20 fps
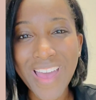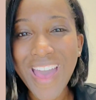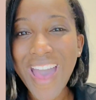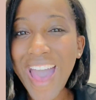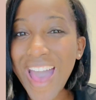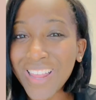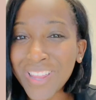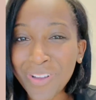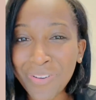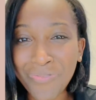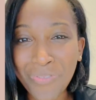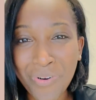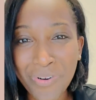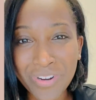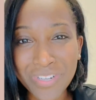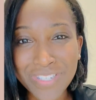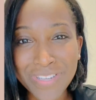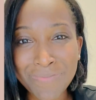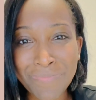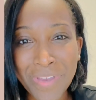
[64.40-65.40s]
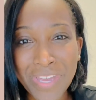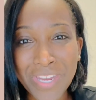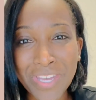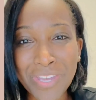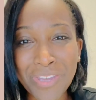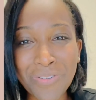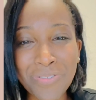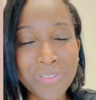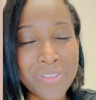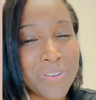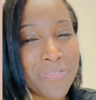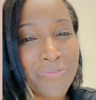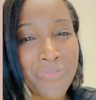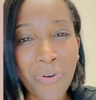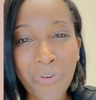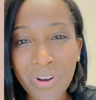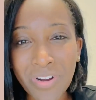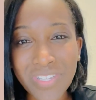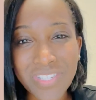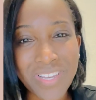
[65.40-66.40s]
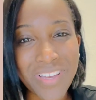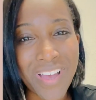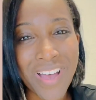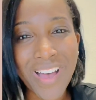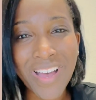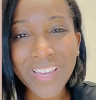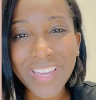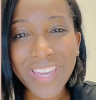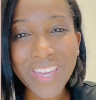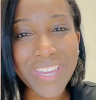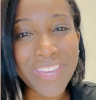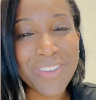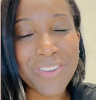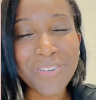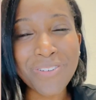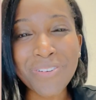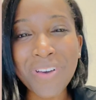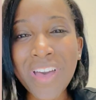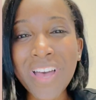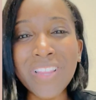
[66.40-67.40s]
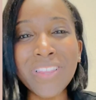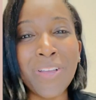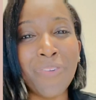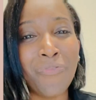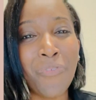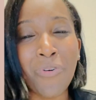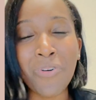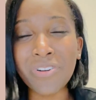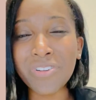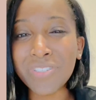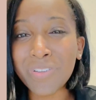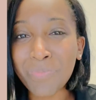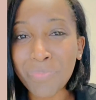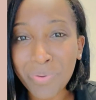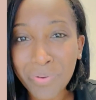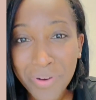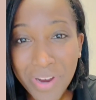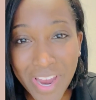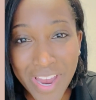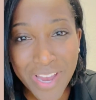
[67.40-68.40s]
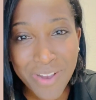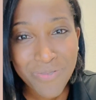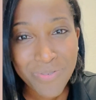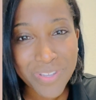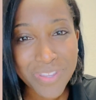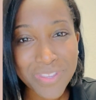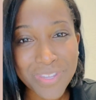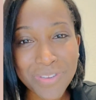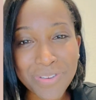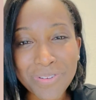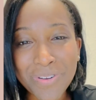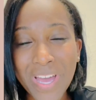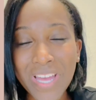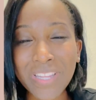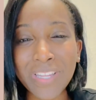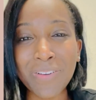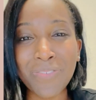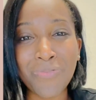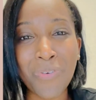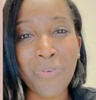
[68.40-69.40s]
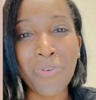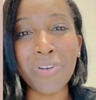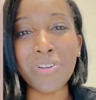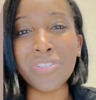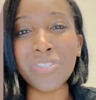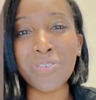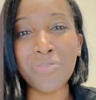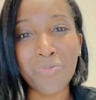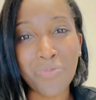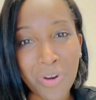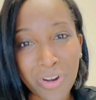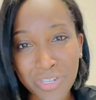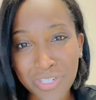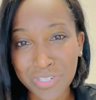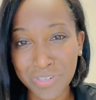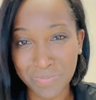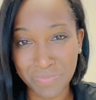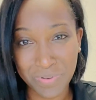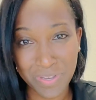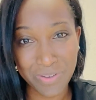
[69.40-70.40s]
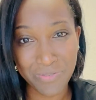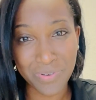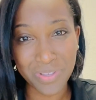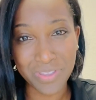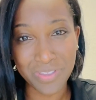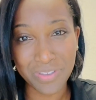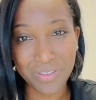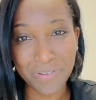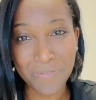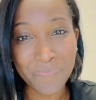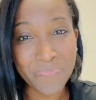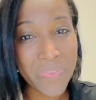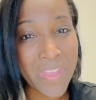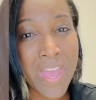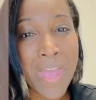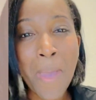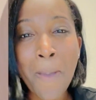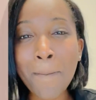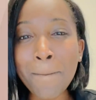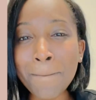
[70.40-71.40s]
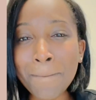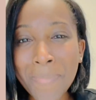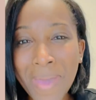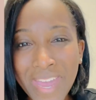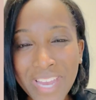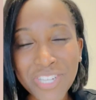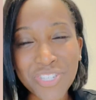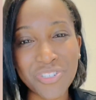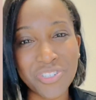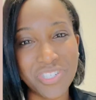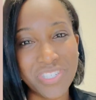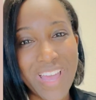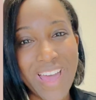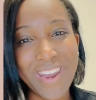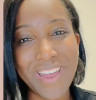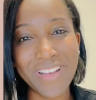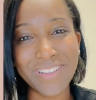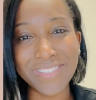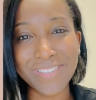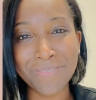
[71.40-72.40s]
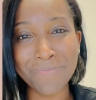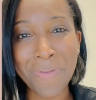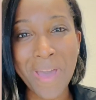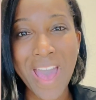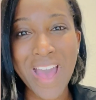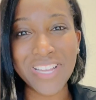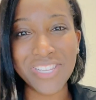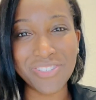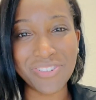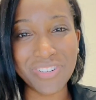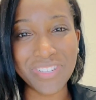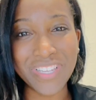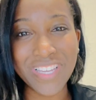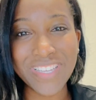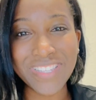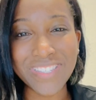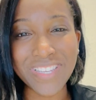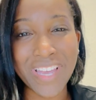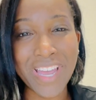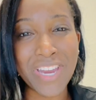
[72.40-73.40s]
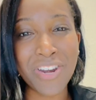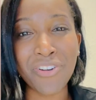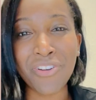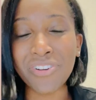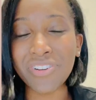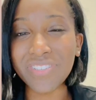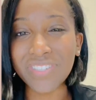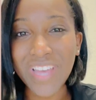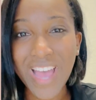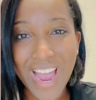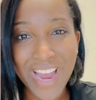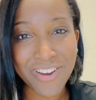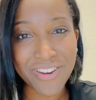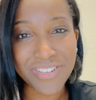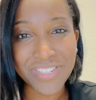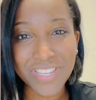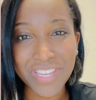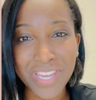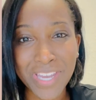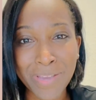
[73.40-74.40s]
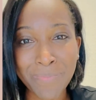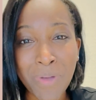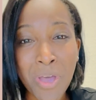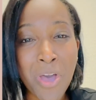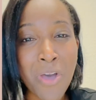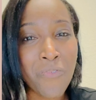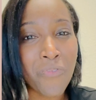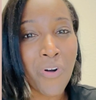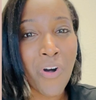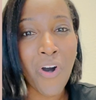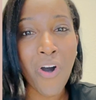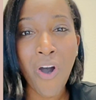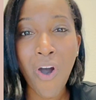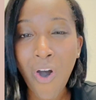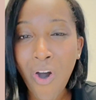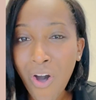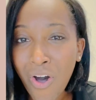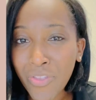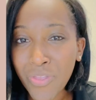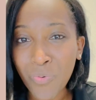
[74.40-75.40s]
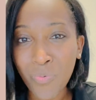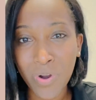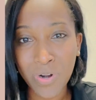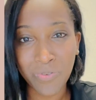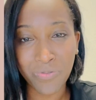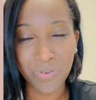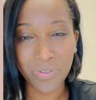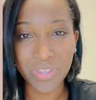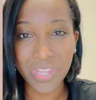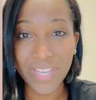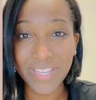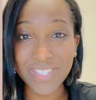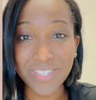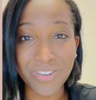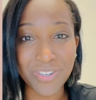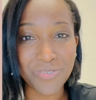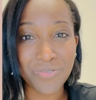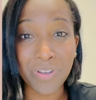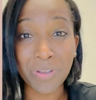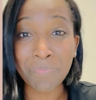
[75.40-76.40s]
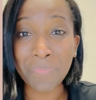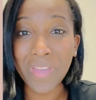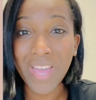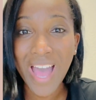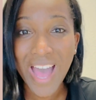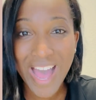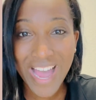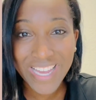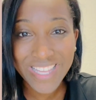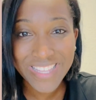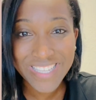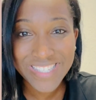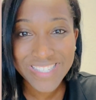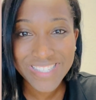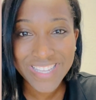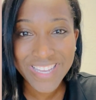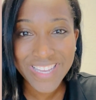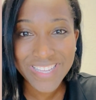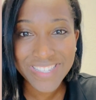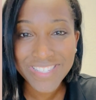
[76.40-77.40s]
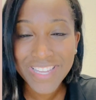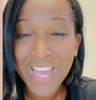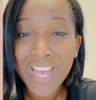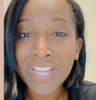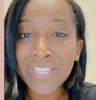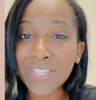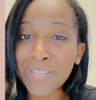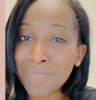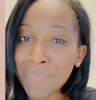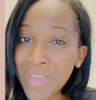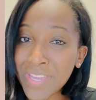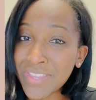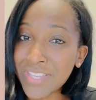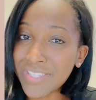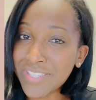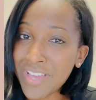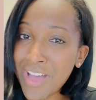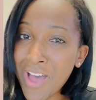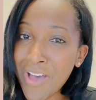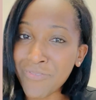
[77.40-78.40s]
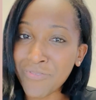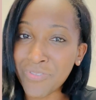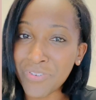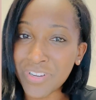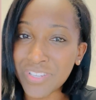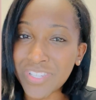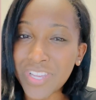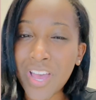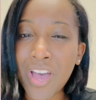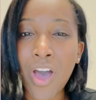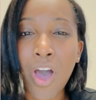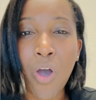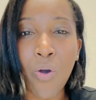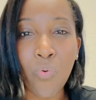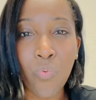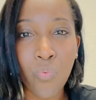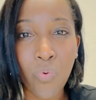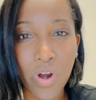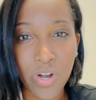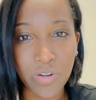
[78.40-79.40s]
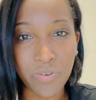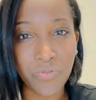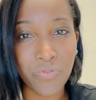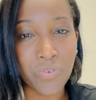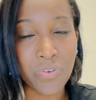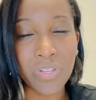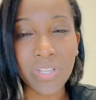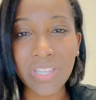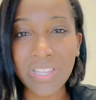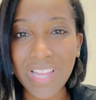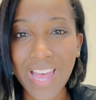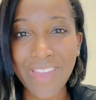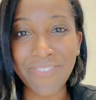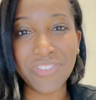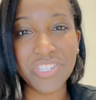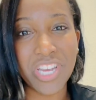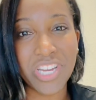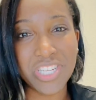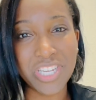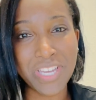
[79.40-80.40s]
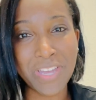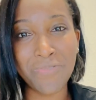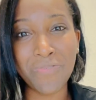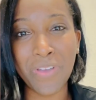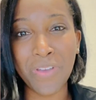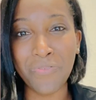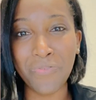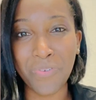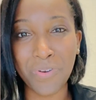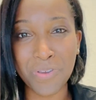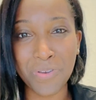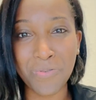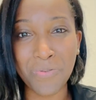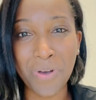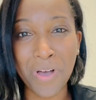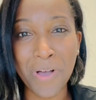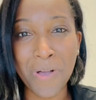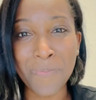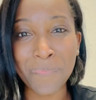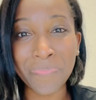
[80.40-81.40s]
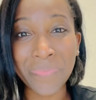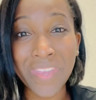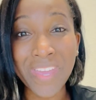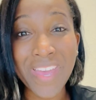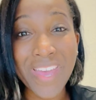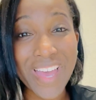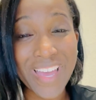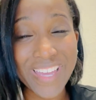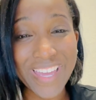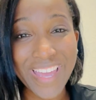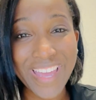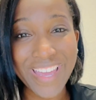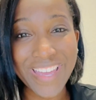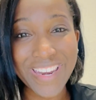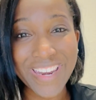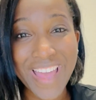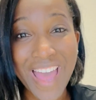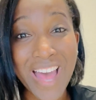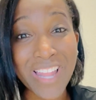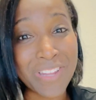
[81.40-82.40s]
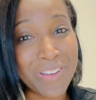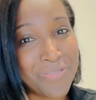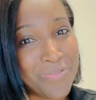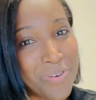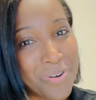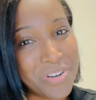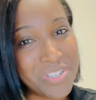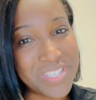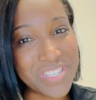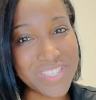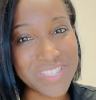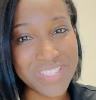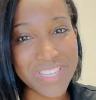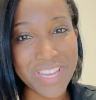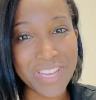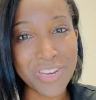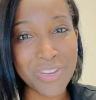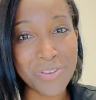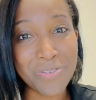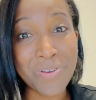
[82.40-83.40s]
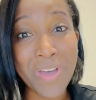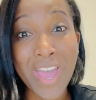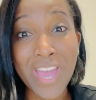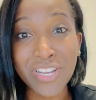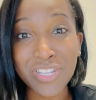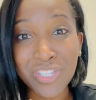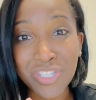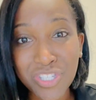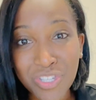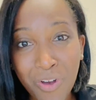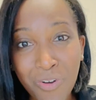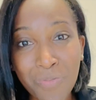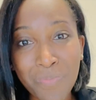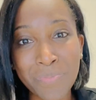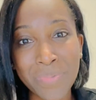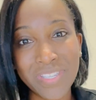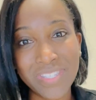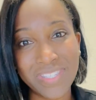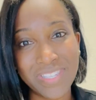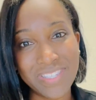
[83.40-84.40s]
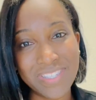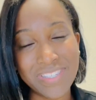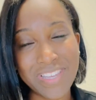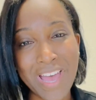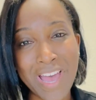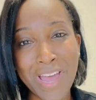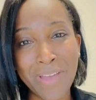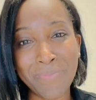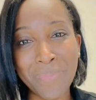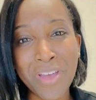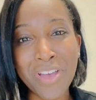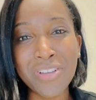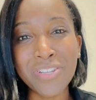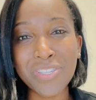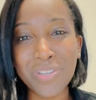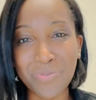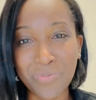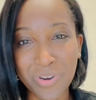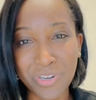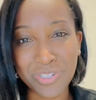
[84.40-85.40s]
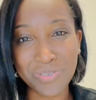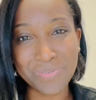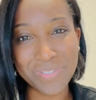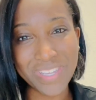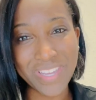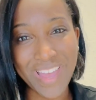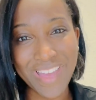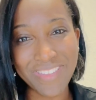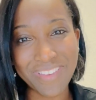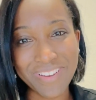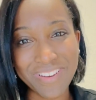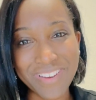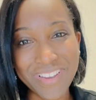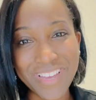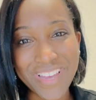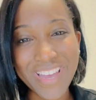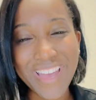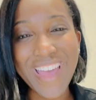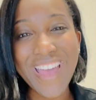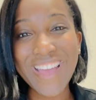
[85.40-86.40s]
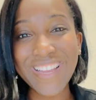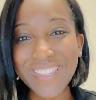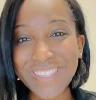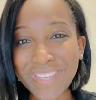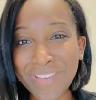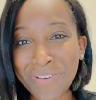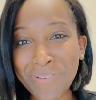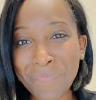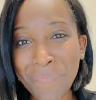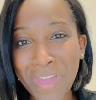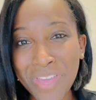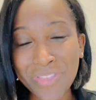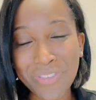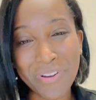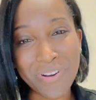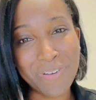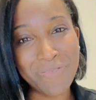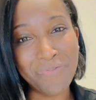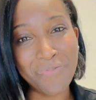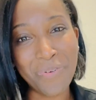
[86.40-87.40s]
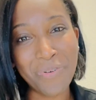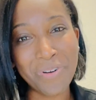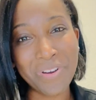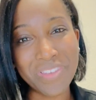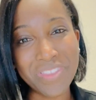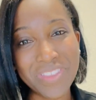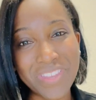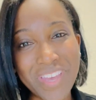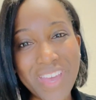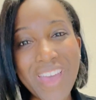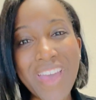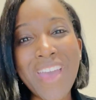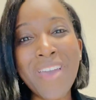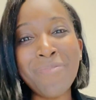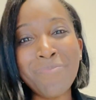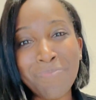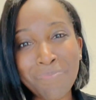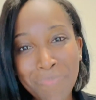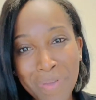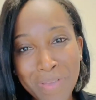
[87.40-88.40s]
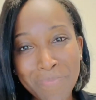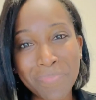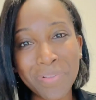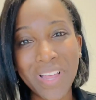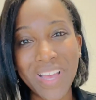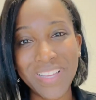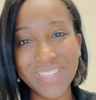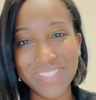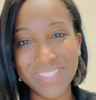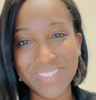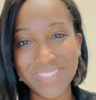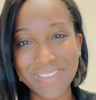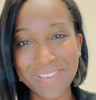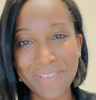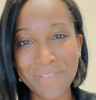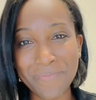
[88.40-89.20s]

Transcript: I look forward to meeting you, look forward to hugging you, look forward to praying with you, and look forward to worshiping with you. Major shout out to Pastor Lisa and her entire team for all the wonderful things they're doing behind the scenes to make this conference a wonderful, life changing event for you all. Again, I look forward to seeing you and don't miss this time to worship together. Until May 3rd and 4th, be blessed.